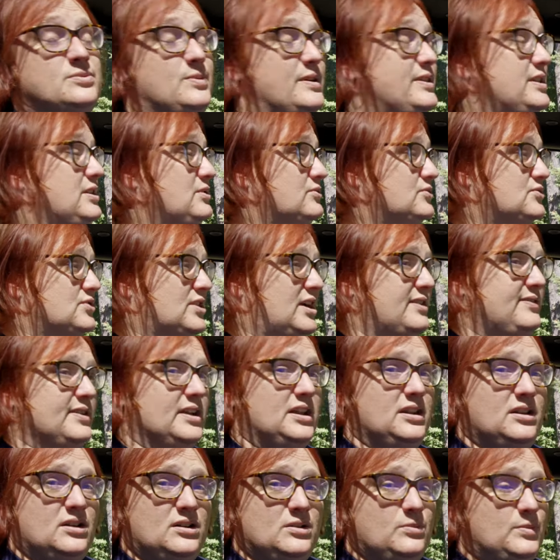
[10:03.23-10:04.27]
whether you're driving
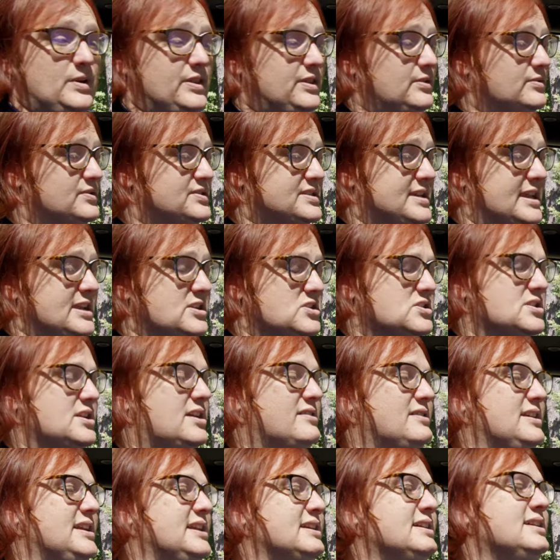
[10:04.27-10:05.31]
along, whether you're
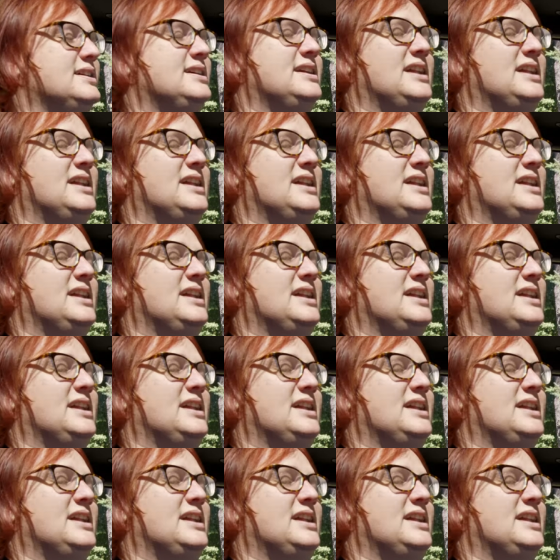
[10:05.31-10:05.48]
stationary,